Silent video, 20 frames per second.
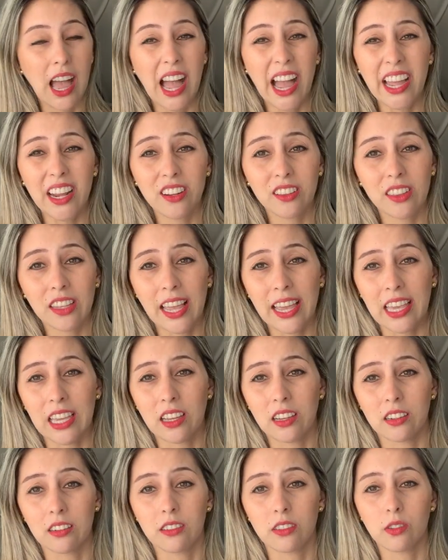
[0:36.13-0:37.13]
I don't
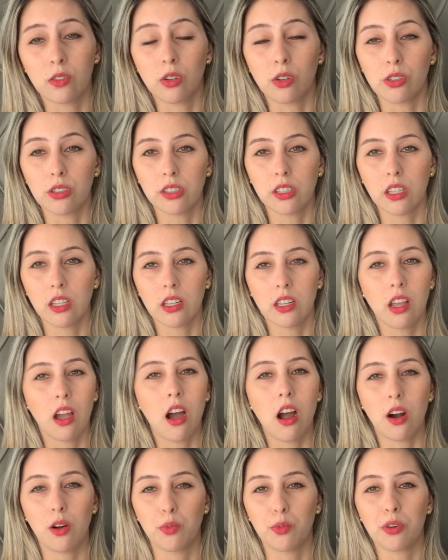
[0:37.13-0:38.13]
like gold
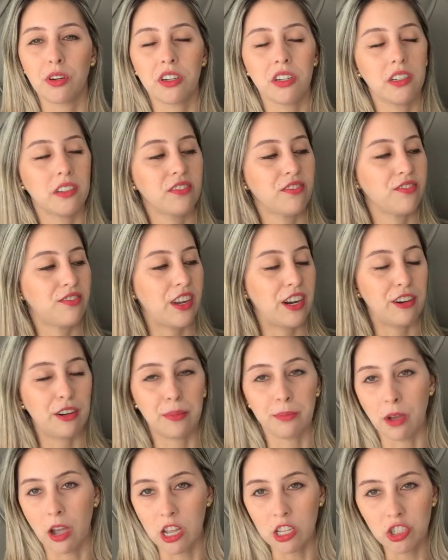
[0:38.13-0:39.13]
hardware very
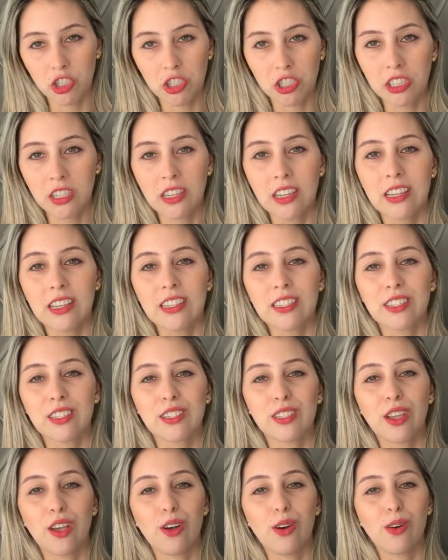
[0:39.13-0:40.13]
much,
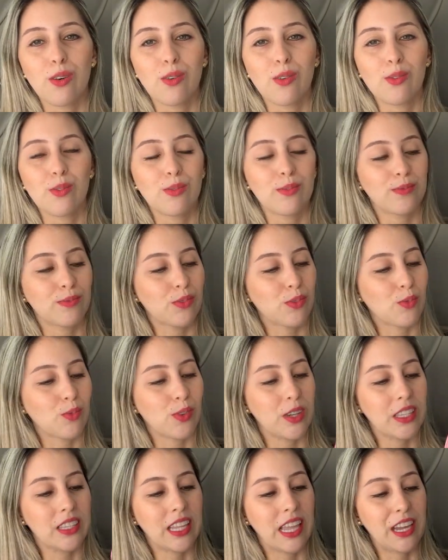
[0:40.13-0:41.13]
so
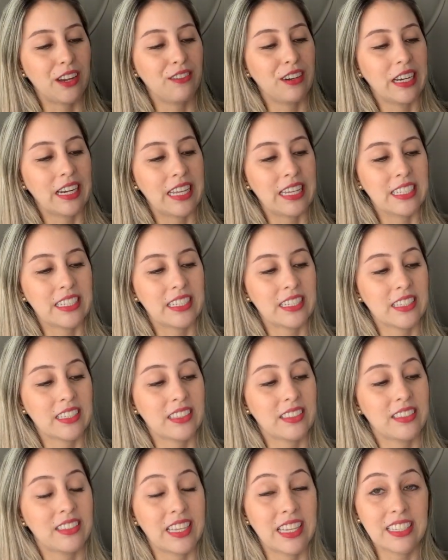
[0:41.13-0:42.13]
when they released
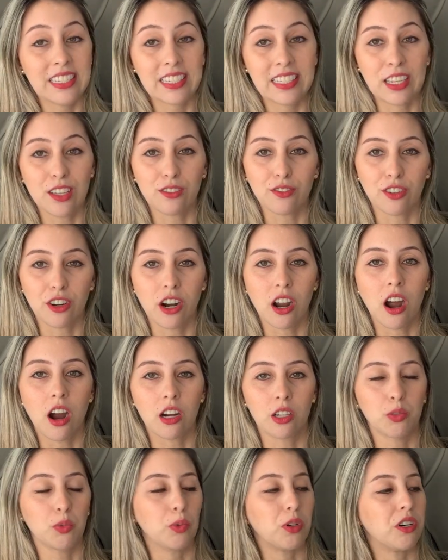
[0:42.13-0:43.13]
this silver
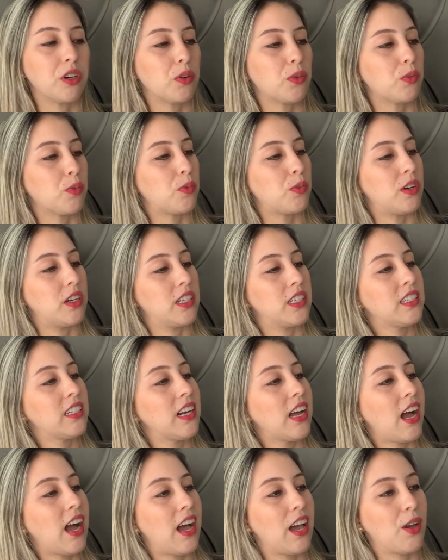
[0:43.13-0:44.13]
hardware one,
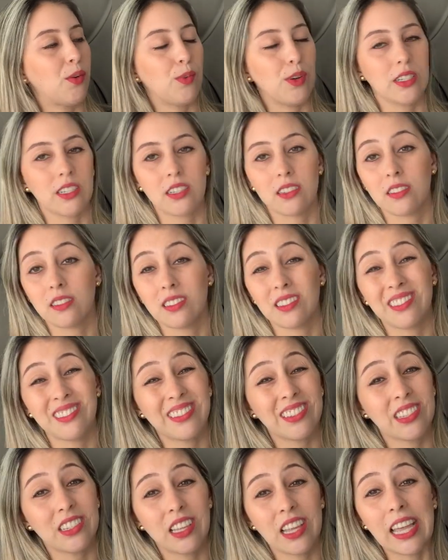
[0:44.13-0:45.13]
I was
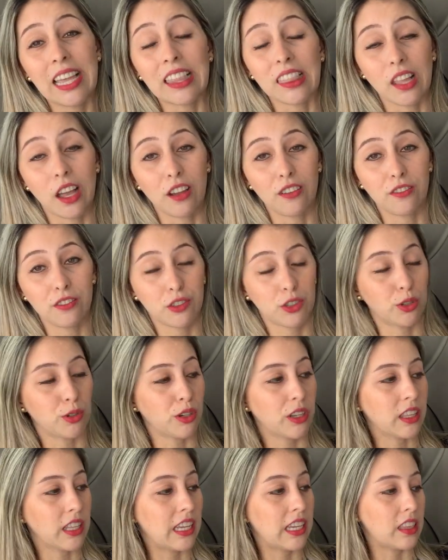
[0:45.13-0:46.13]
in love,
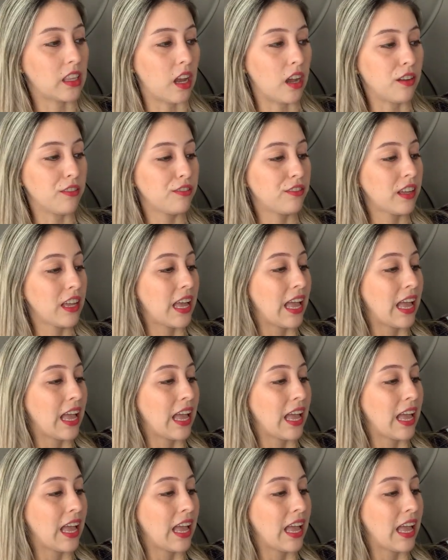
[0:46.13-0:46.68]
totally in love.